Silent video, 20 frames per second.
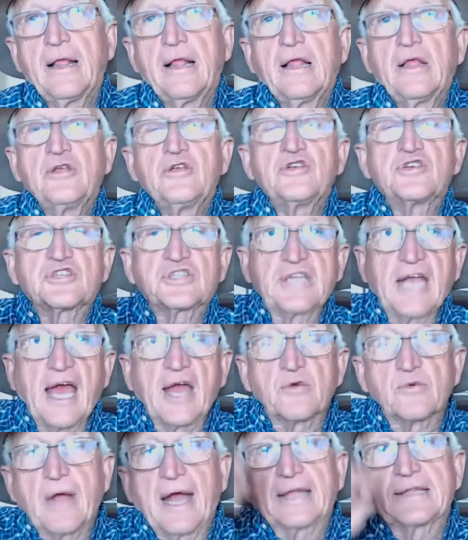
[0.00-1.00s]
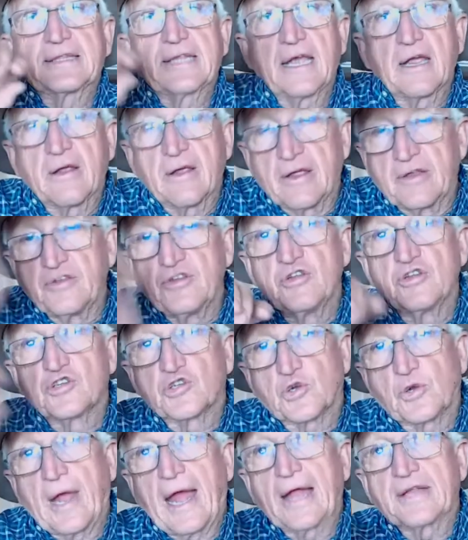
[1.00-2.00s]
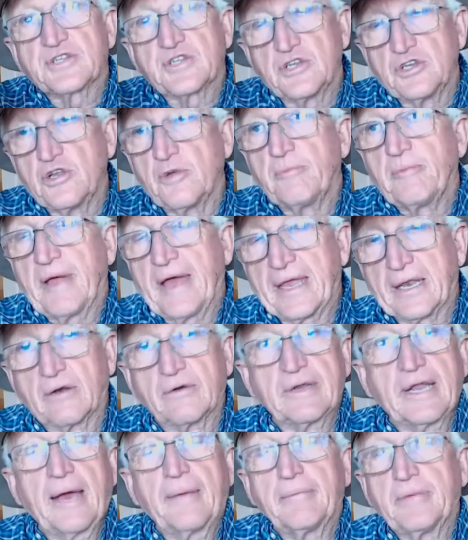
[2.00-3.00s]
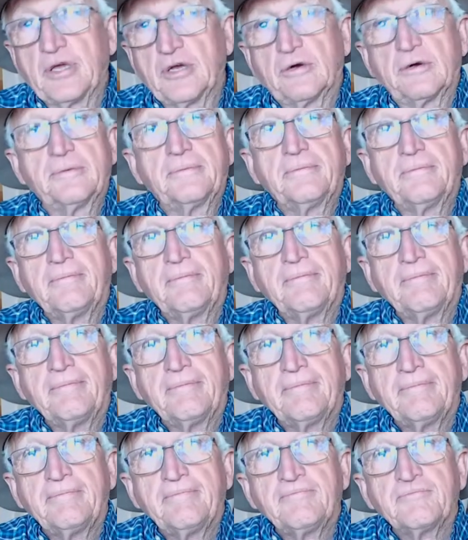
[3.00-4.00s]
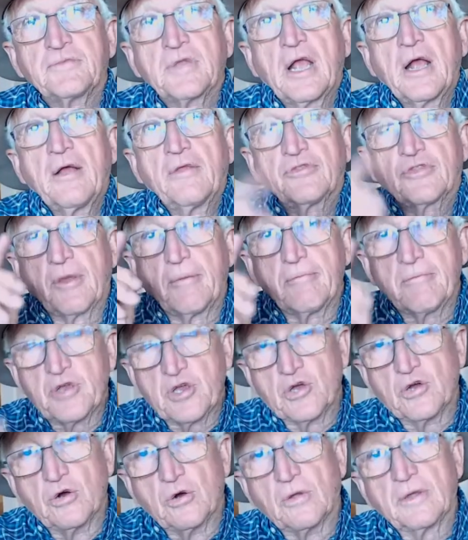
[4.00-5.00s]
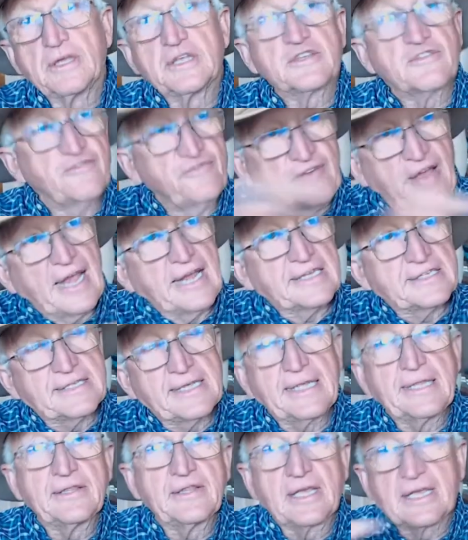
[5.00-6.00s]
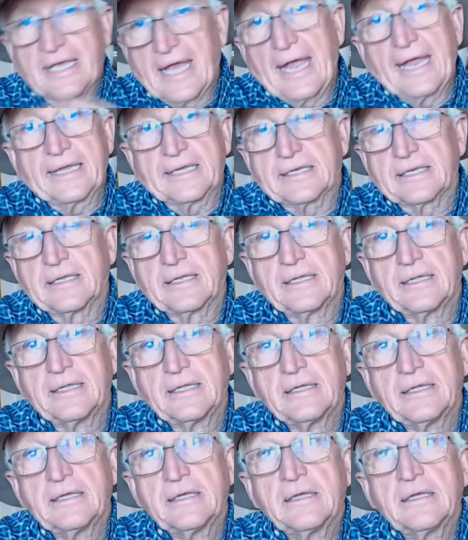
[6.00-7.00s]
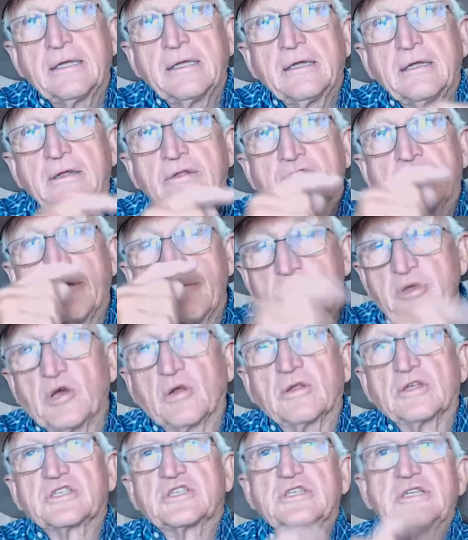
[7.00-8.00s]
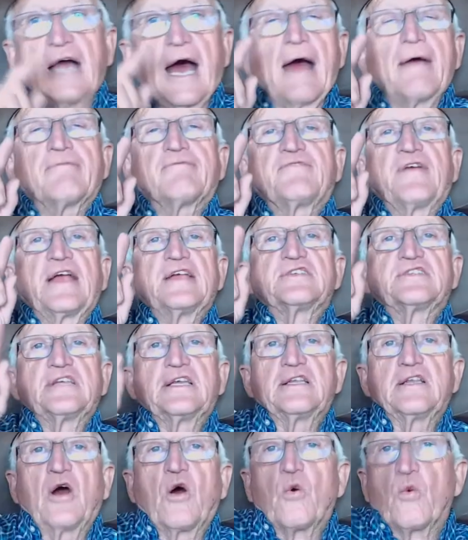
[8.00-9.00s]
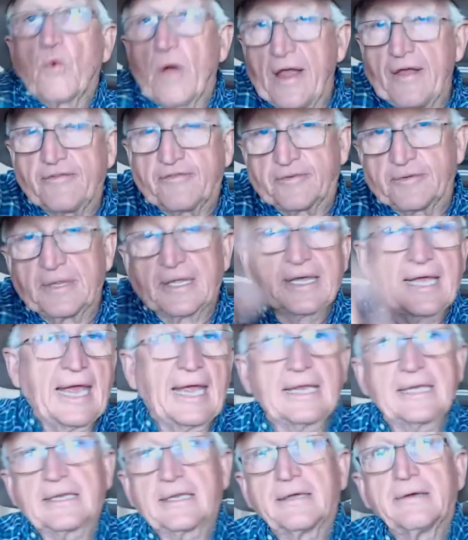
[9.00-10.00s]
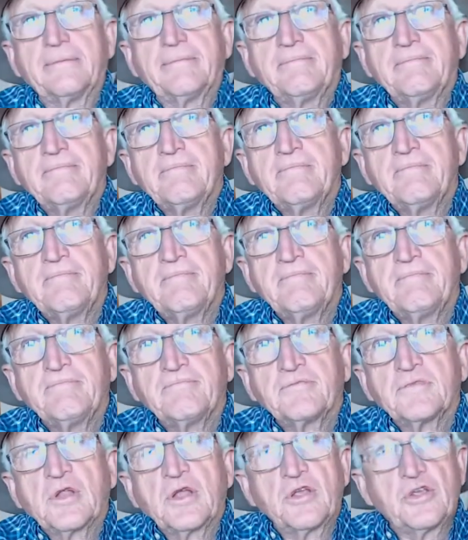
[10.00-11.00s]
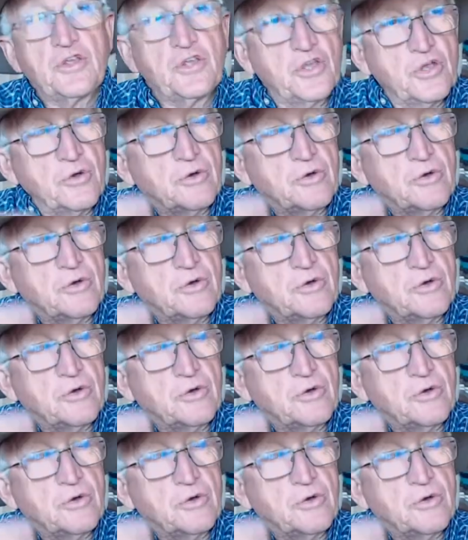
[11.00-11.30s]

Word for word: You stand right there and you scratch and you pet on that mule. The mule is facing the gate. The mule is not facing away from the gate. You